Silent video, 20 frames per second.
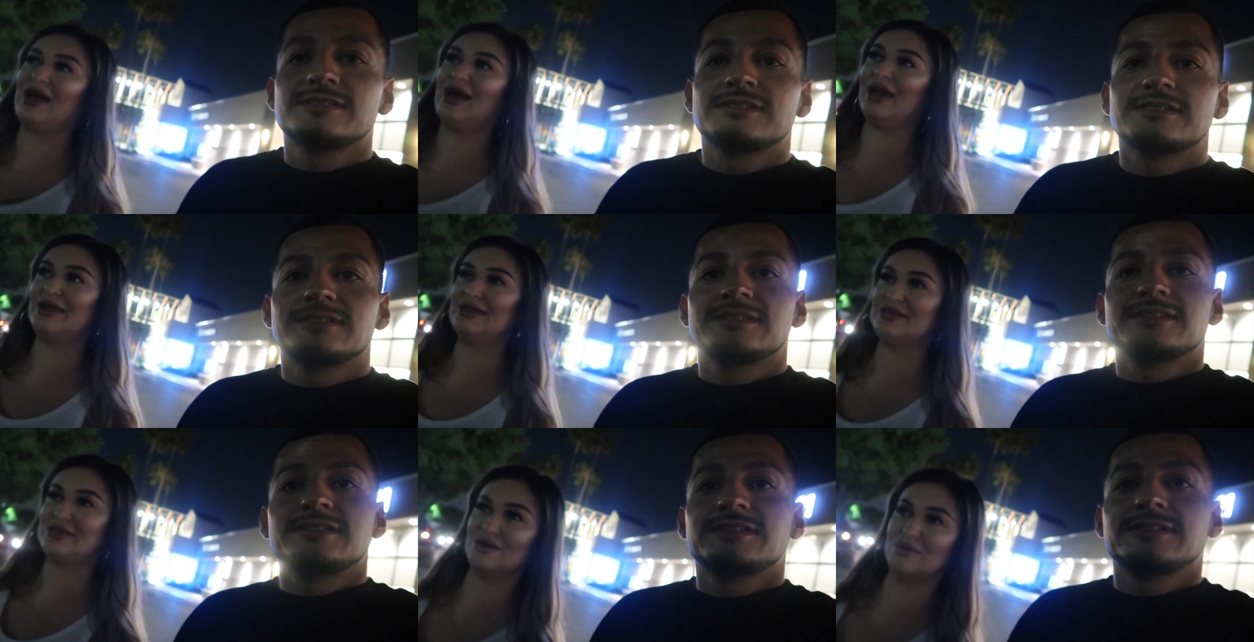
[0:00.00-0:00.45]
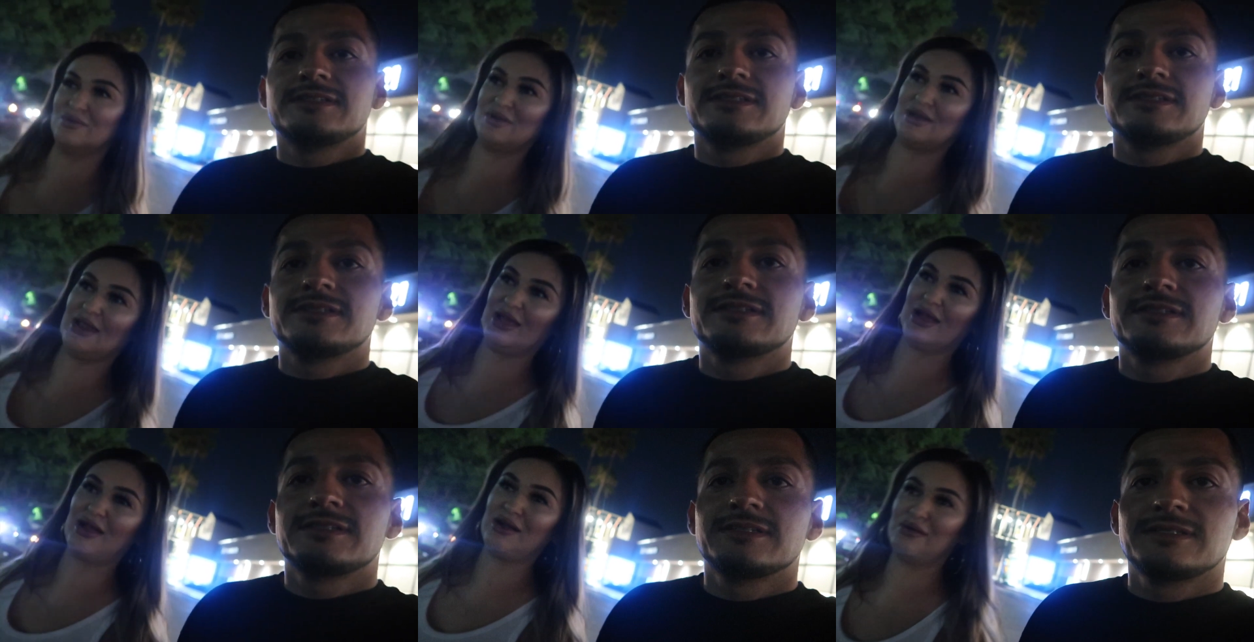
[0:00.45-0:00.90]
Speaker 1: I
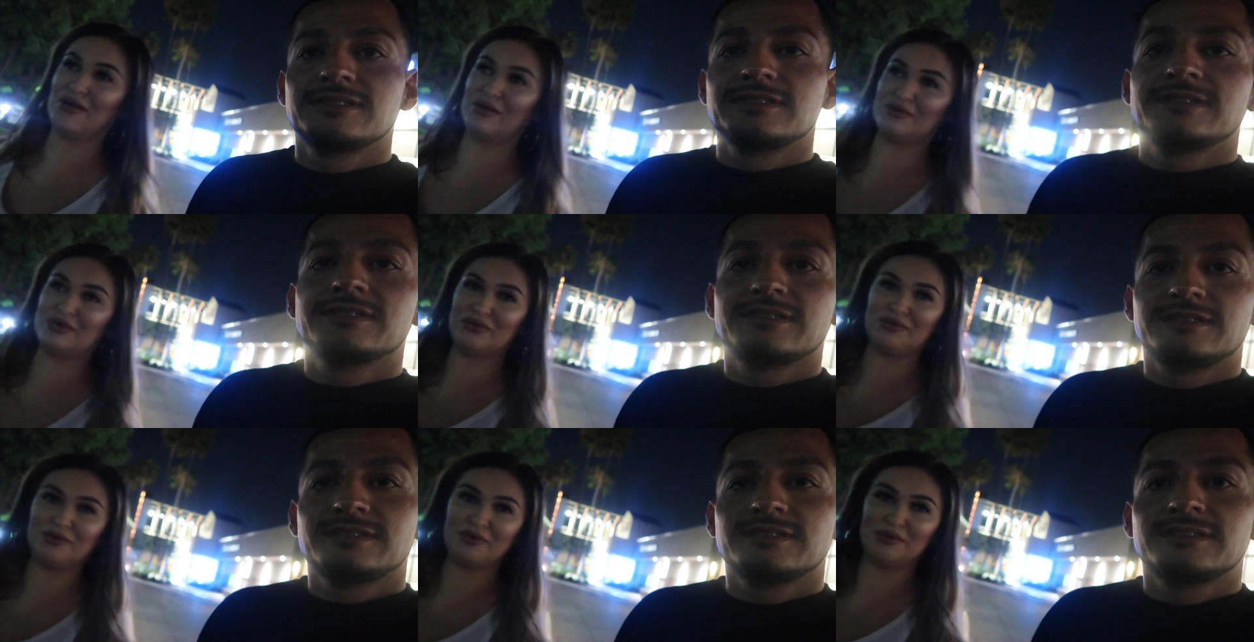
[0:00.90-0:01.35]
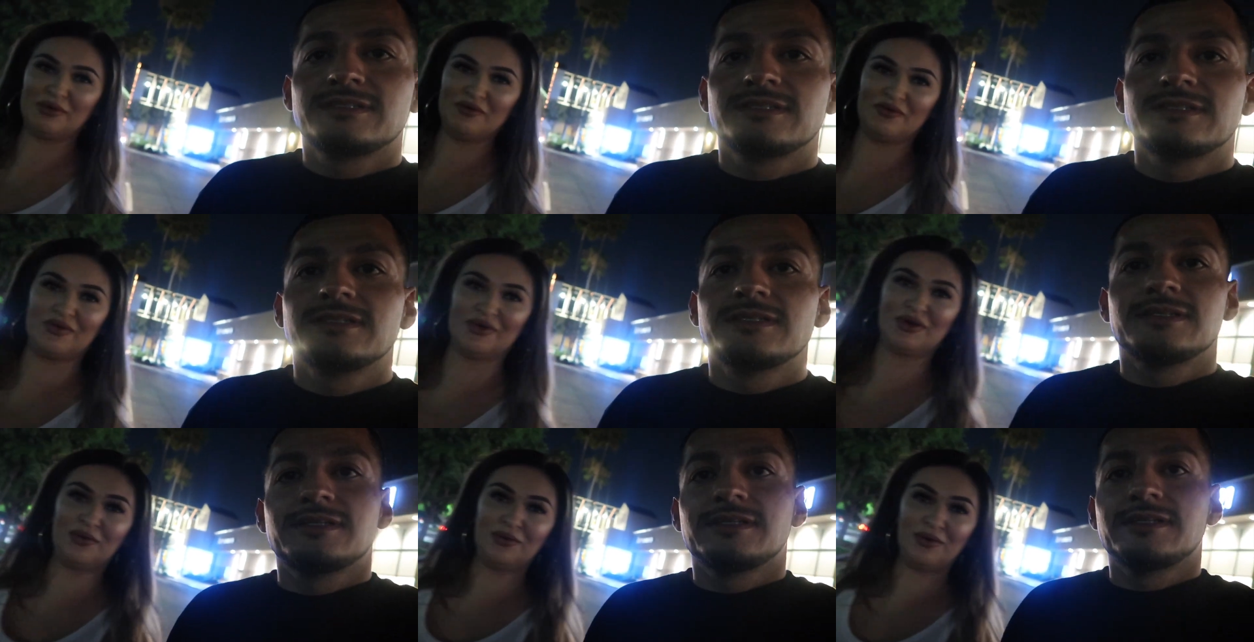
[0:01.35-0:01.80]
don't want to hang around with
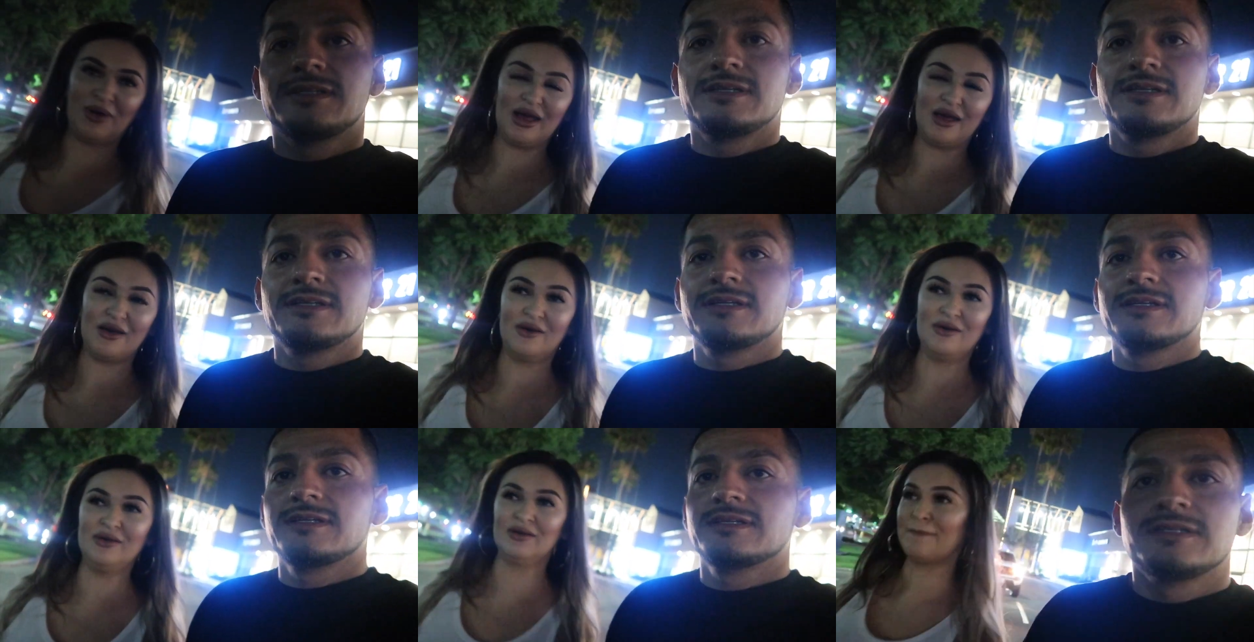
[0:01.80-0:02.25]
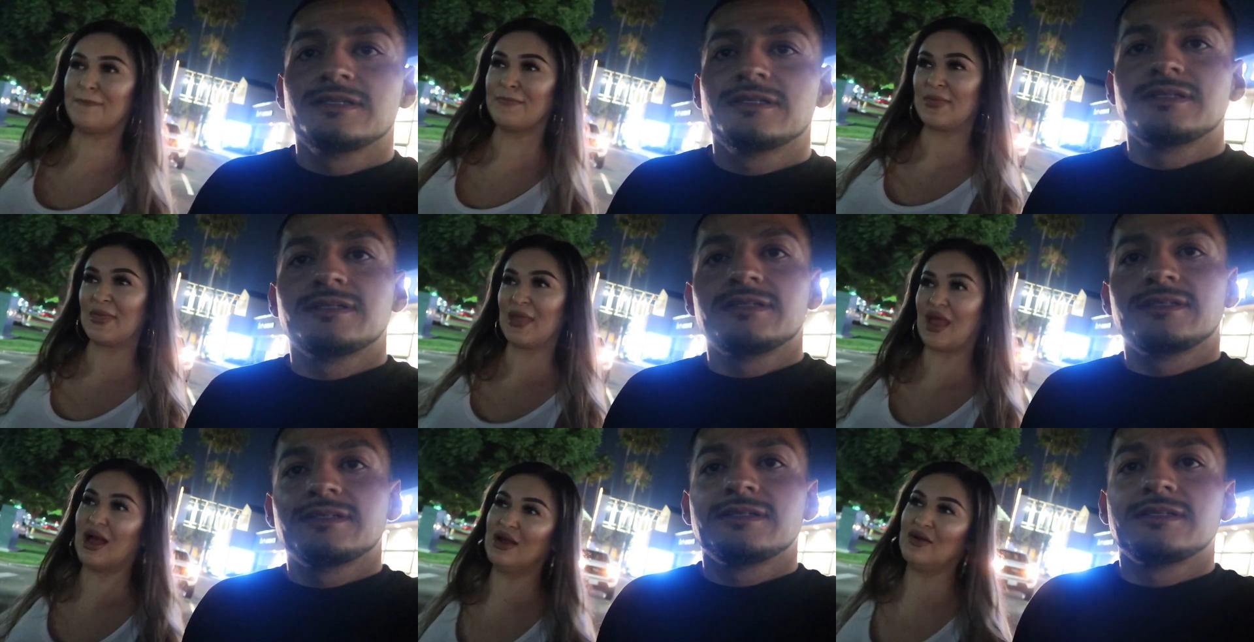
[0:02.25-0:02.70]
Ruben for a while.
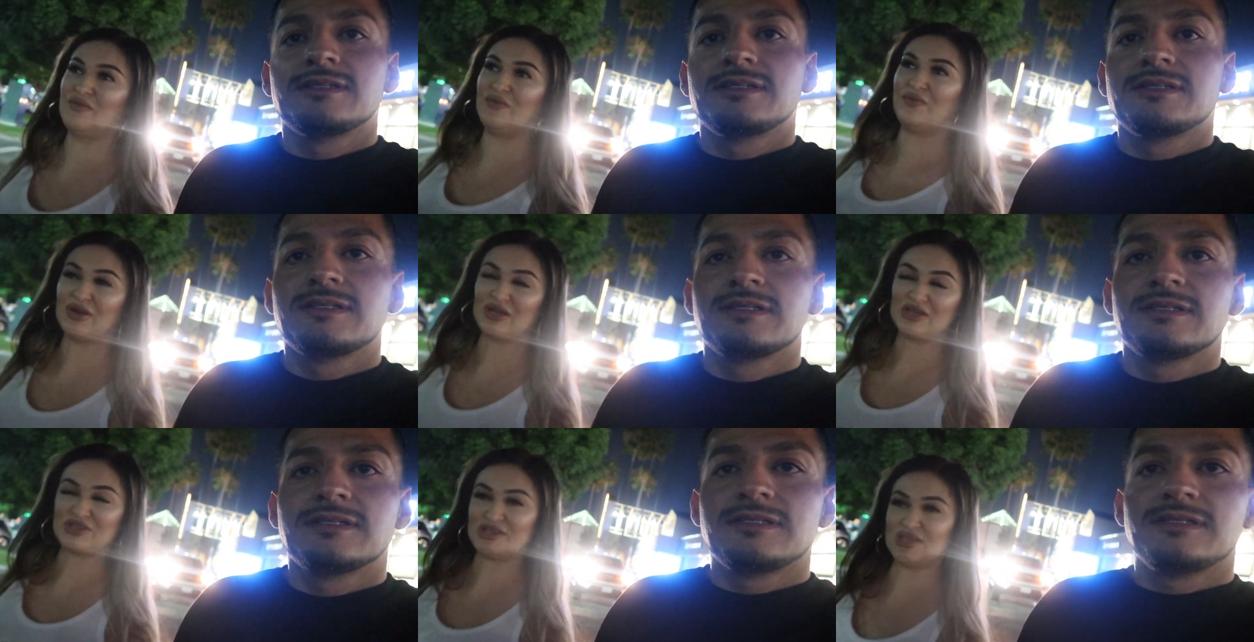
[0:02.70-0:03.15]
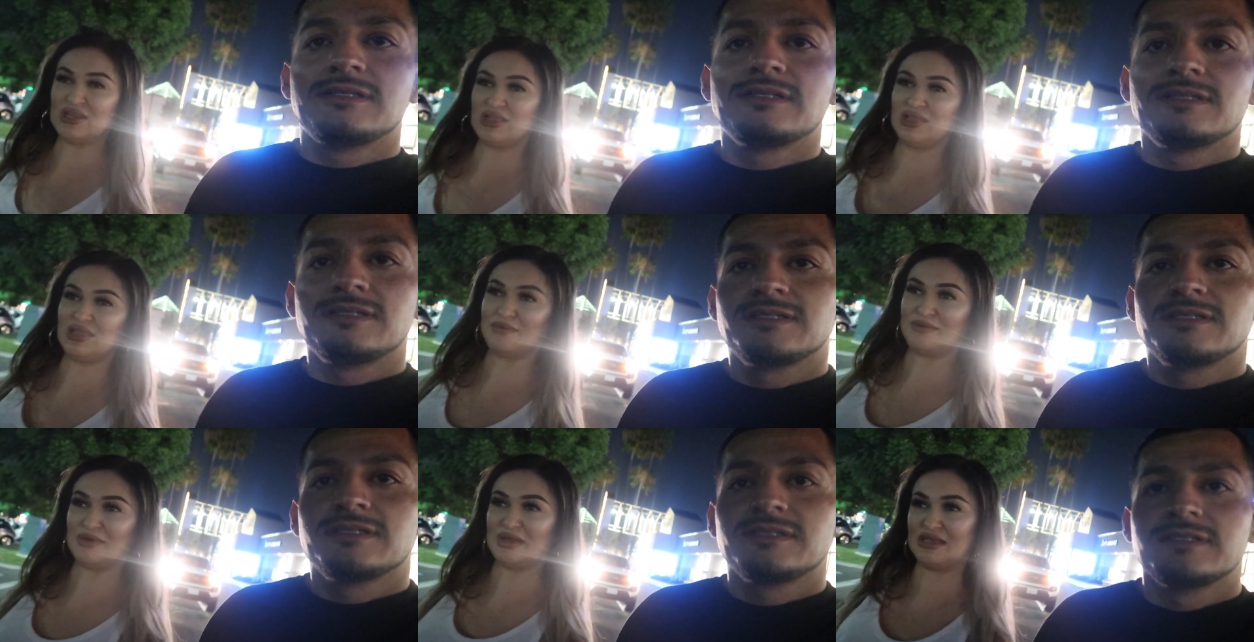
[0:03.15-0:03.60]

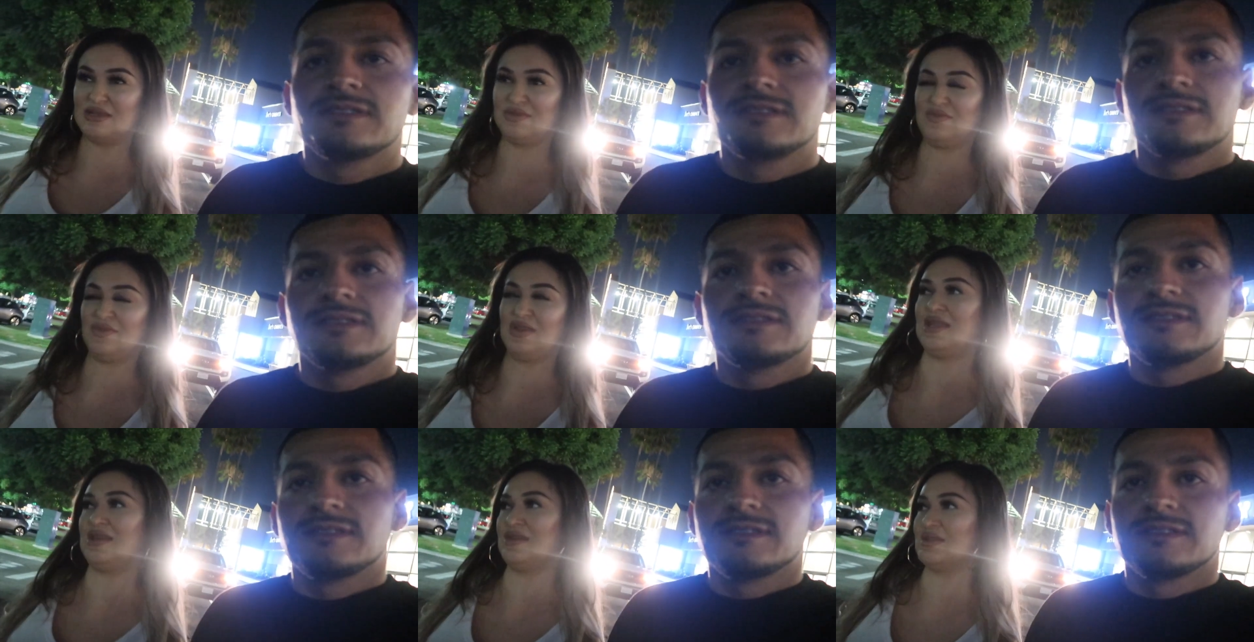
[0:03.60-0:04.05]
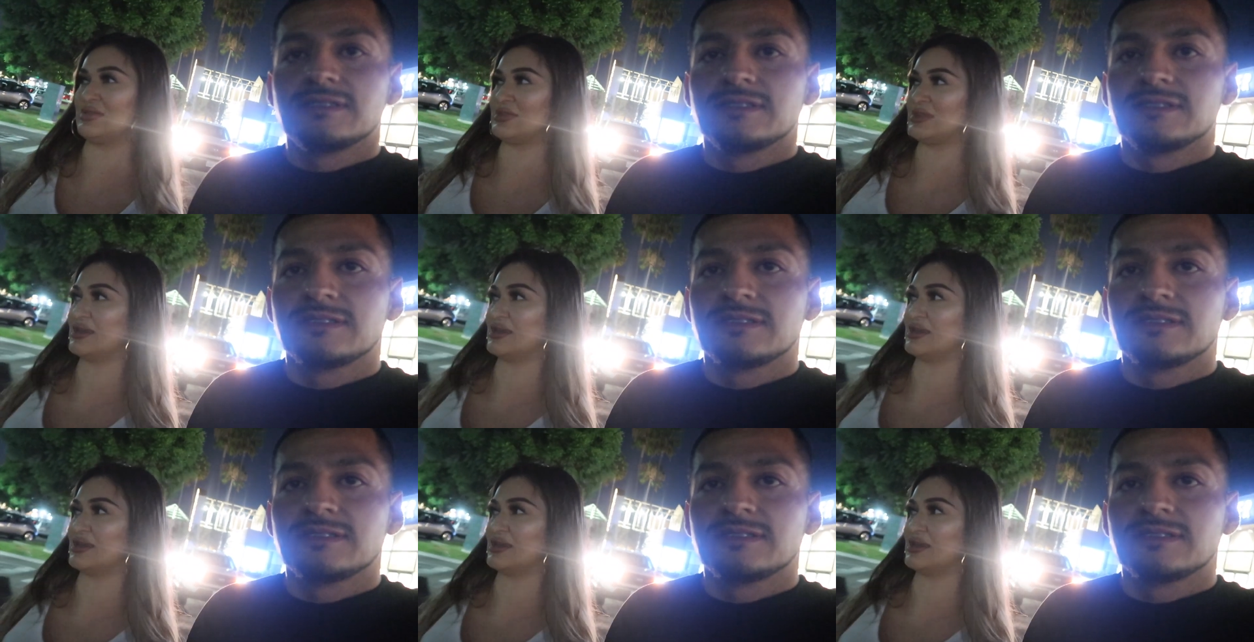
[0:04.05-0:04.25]
Unfortunately, we do videos